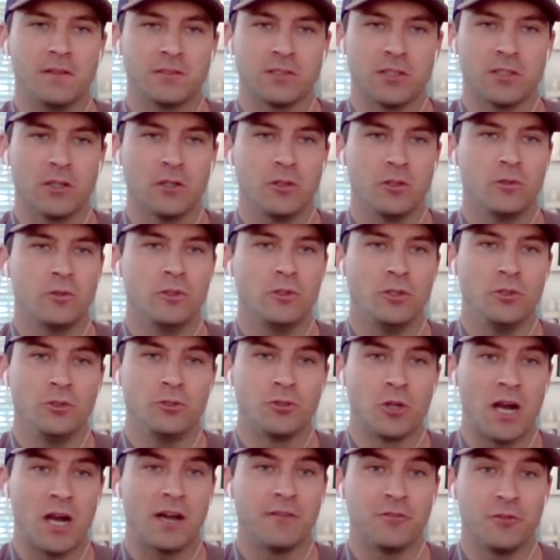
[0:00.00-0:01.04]
and so
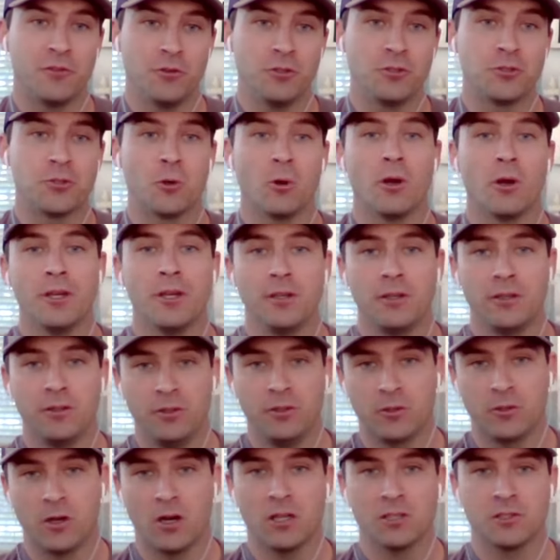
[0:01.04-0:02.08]
you drive to Detroit,
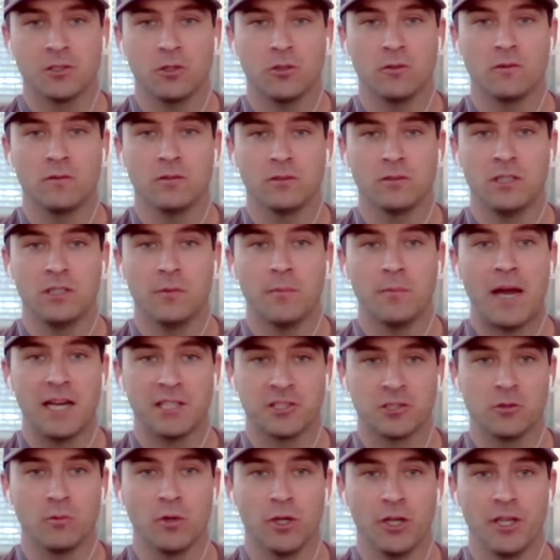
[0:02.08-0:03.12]
you cross over the
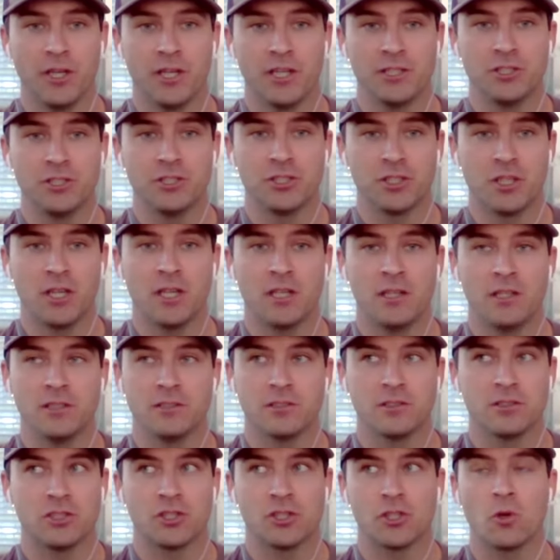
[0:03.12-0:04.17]
Ambassador Bridge, and
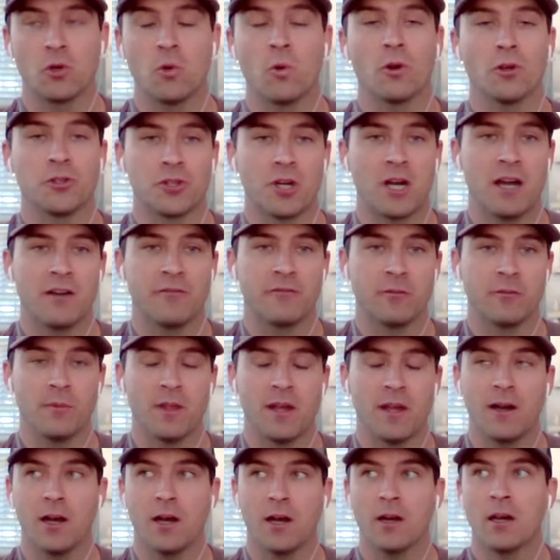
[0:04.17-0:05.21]
it's a short drive from
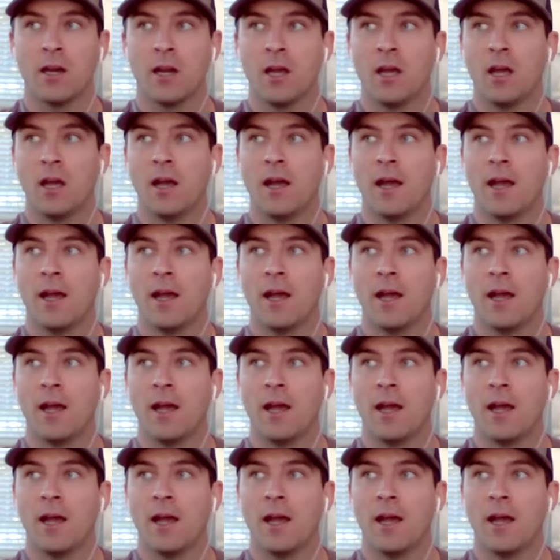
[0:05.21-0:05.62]
there.